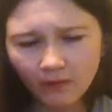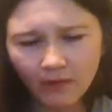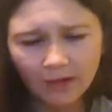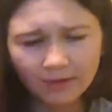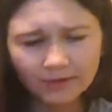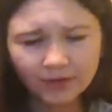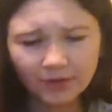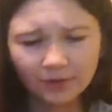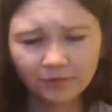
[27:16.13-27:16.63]

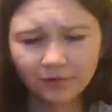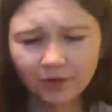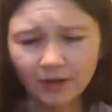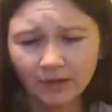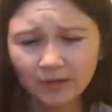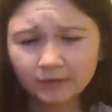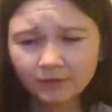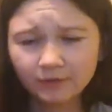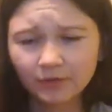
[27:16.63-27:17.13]
I don't
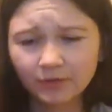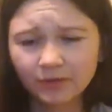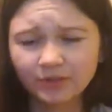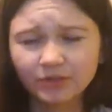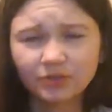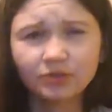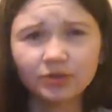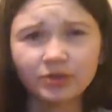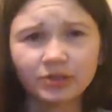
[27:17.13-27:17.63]
know, guys,
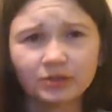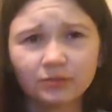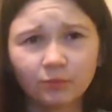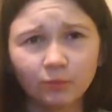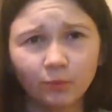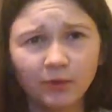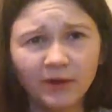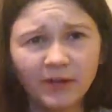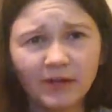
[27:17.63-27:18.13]
it's just
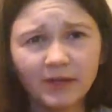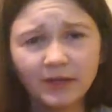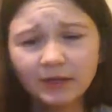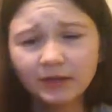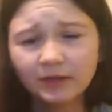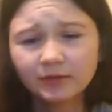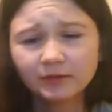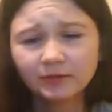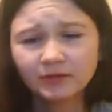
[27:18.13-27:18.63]

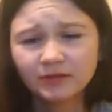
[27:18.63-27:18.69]
weird.